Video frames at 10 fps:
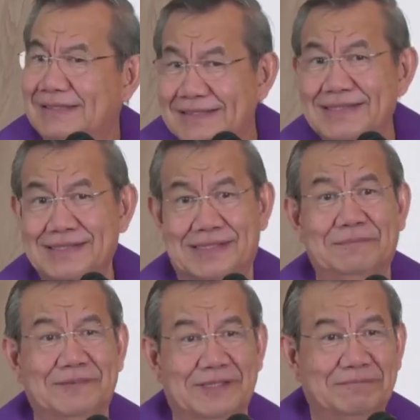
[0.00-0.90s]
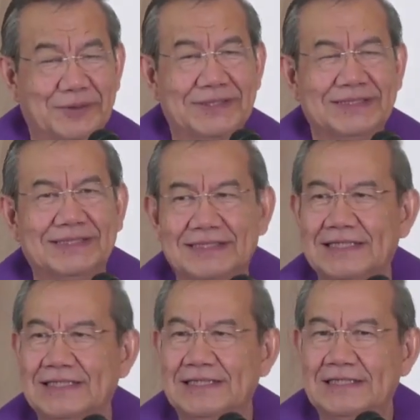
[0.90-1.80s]
self-appointed.
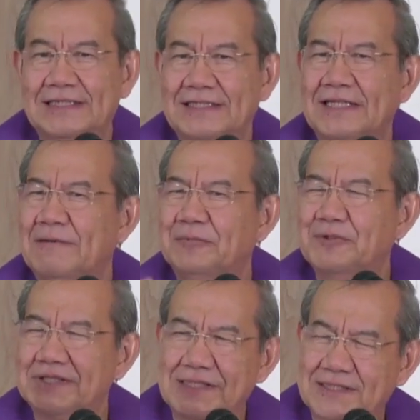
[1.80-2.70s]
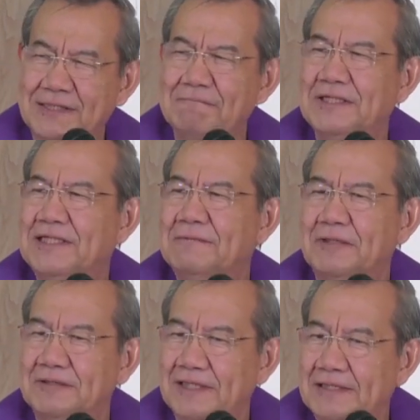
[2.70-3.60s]
They have to say something about
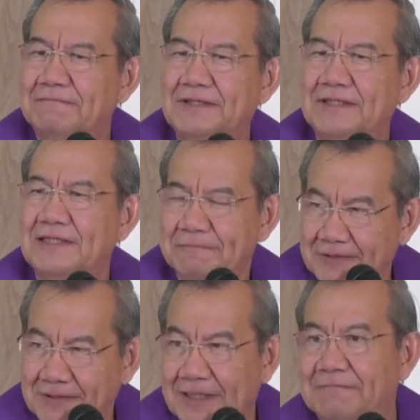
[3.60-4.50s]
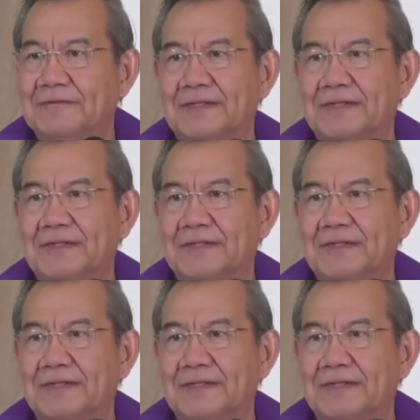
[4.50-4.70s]
everything, about everyone.